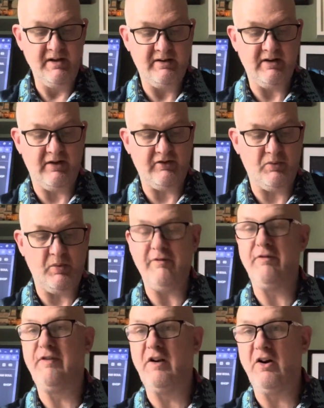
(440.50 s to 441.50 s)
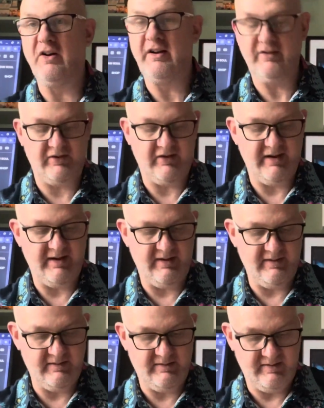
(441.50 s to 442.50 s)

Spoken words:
cost with flights and